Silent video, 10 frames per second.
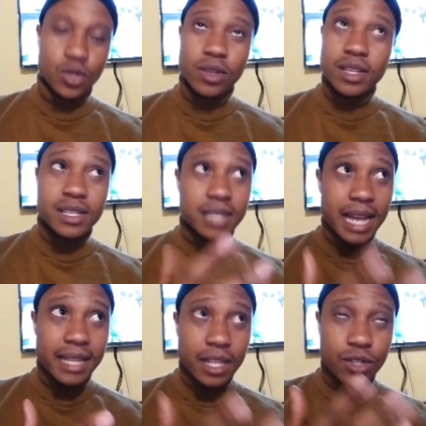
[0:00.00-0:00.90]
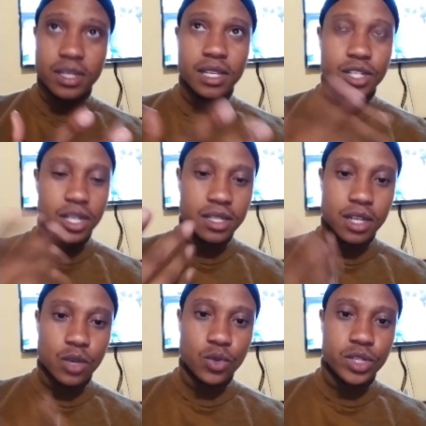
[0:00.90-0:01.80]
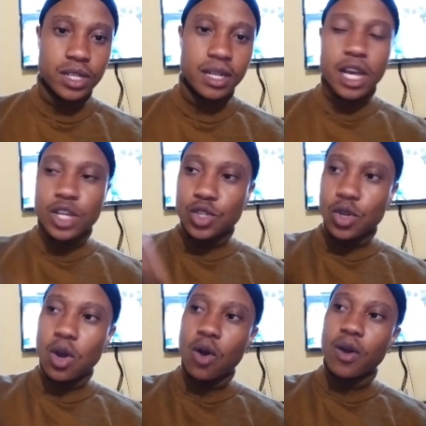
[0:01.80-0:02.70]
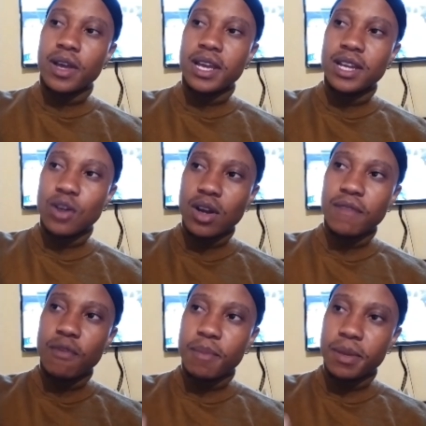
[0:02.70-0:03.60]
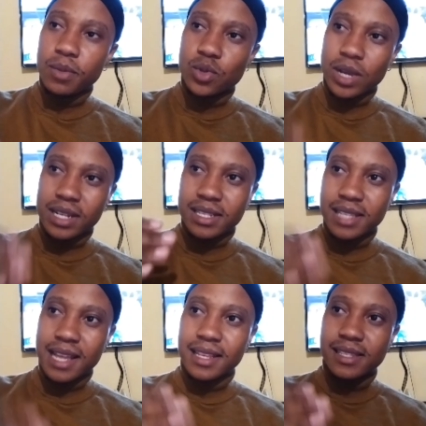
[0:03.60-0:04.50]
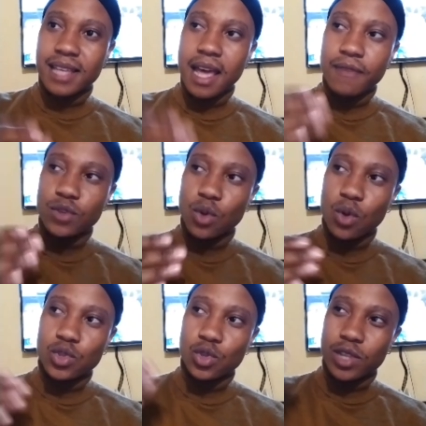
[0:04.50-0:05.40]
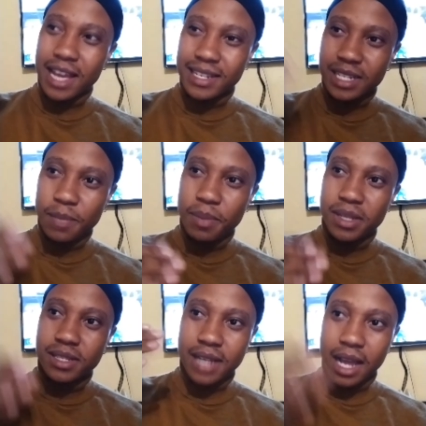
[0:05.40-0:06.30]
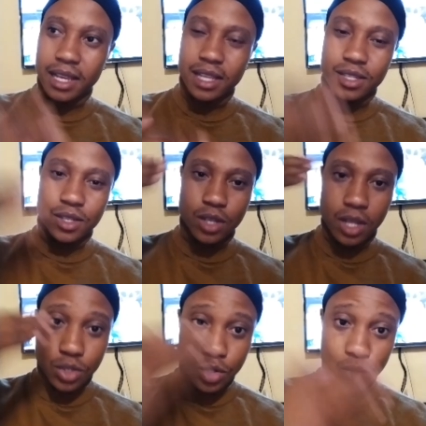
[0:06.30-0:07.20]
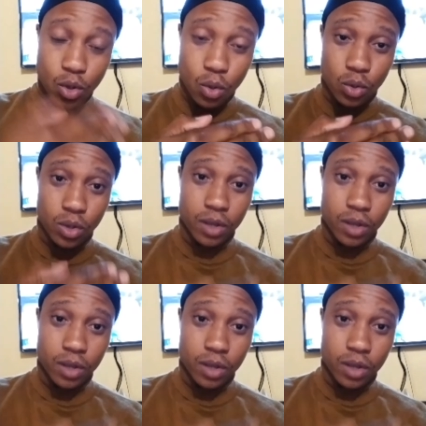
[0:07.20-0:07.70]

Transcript: so this light that you see is just an illusion. So in order for people to understand this, they have to go to their deepest, darkest soul.